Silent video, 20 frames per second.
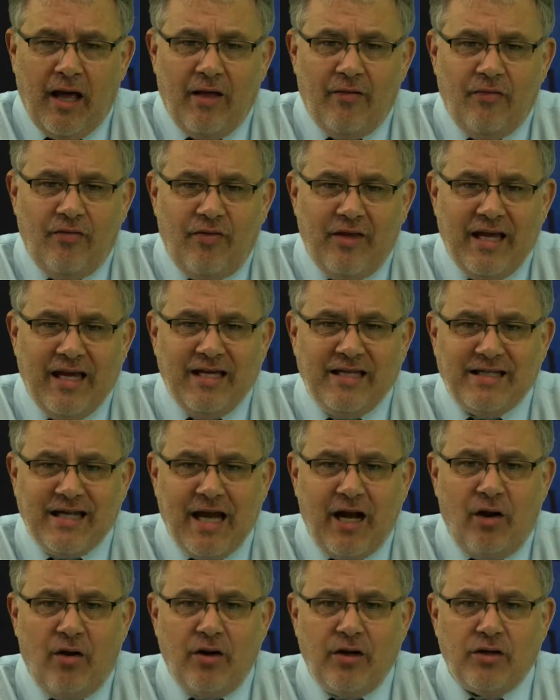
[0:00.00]
And these
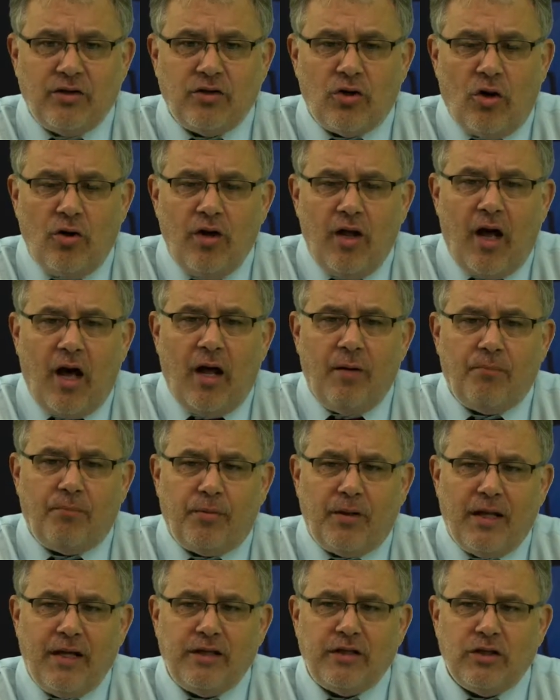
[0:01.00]
areas are not
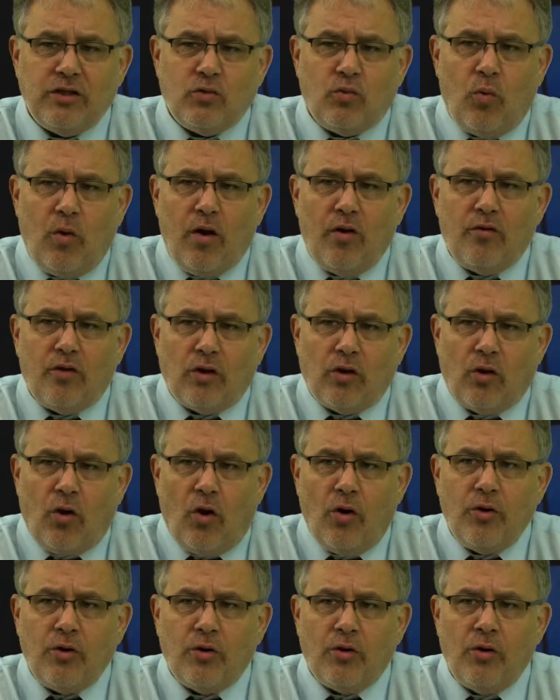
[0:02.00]
places where the
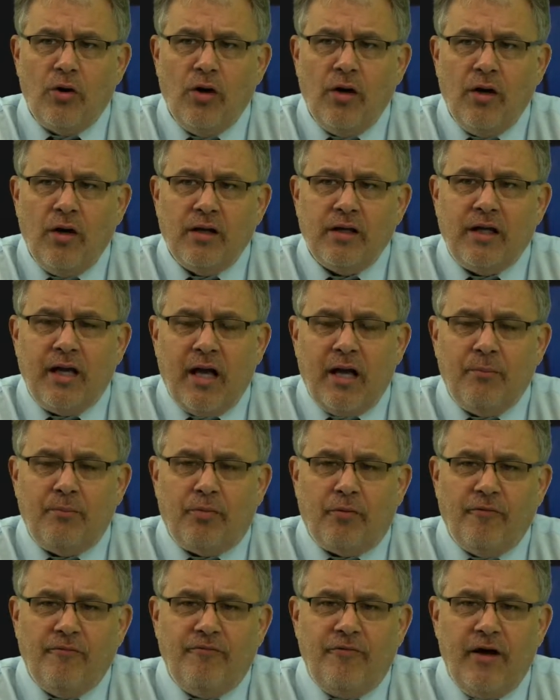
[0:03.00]
lawyer can
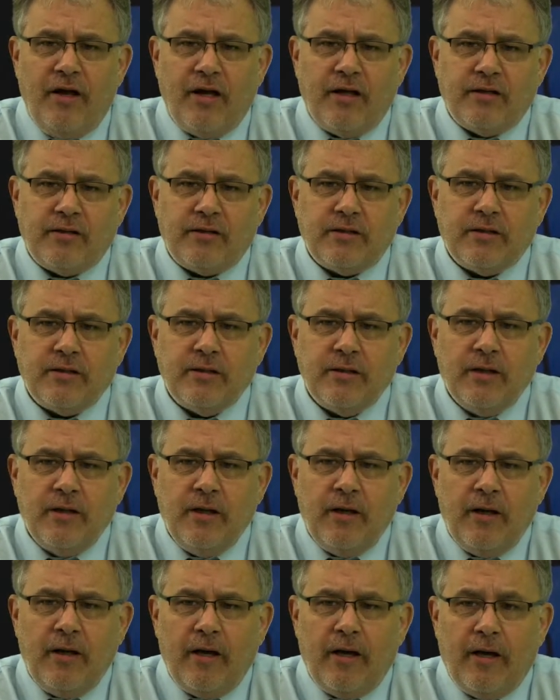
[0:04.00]
prevent
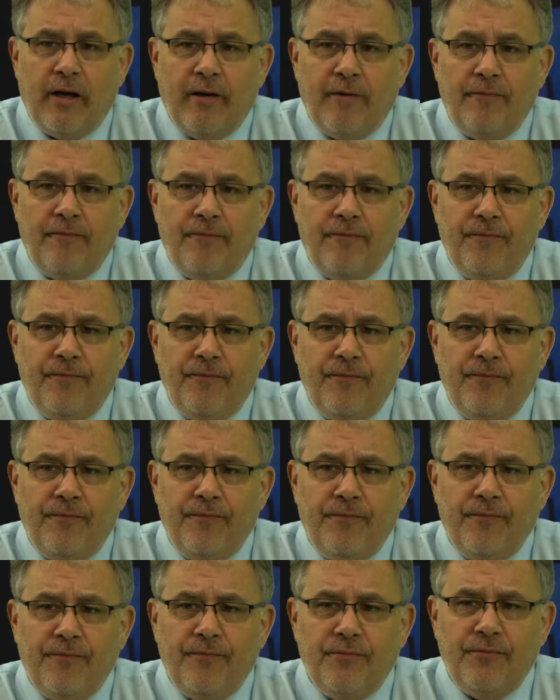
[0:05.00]

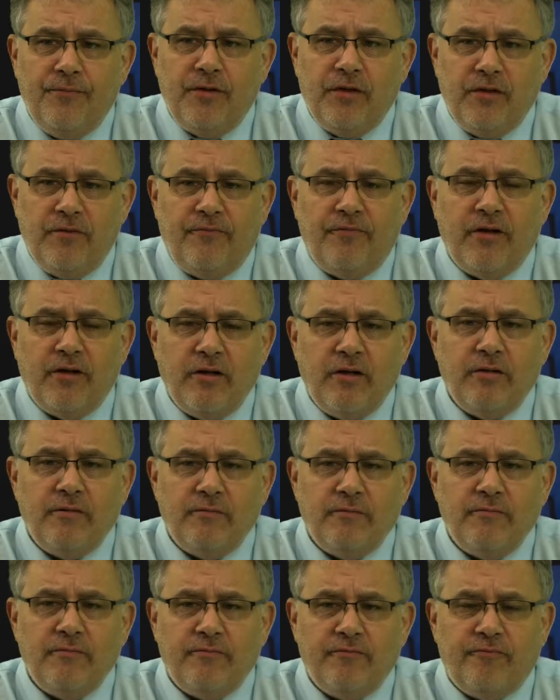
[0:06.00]
the defendant
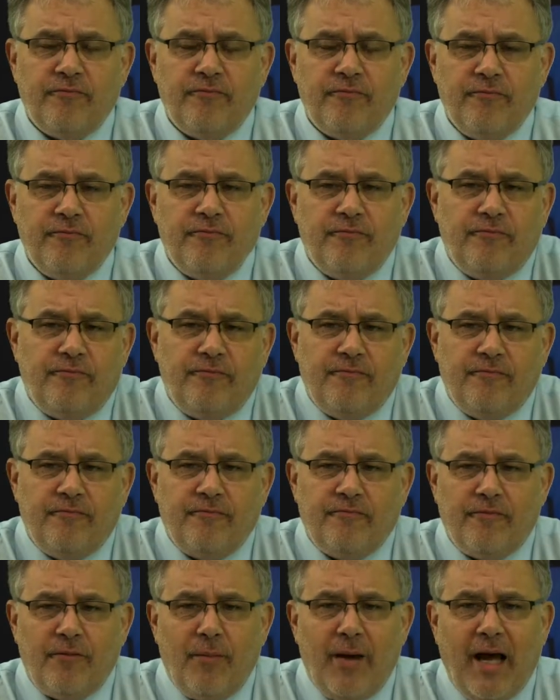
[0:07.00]

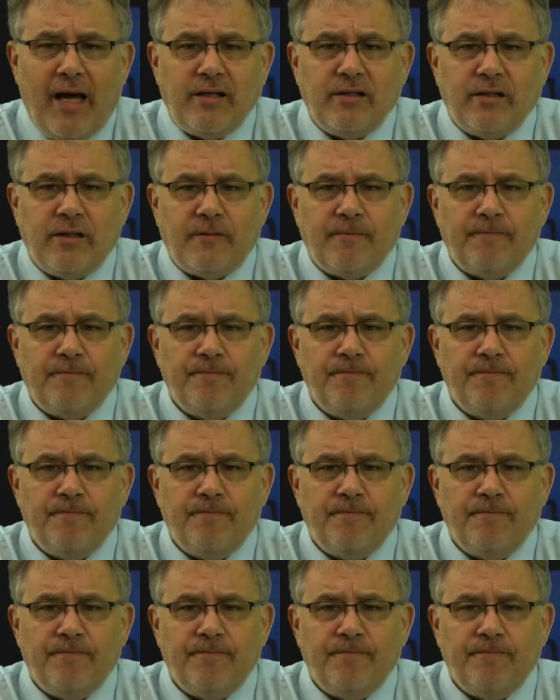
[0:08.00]
from acting.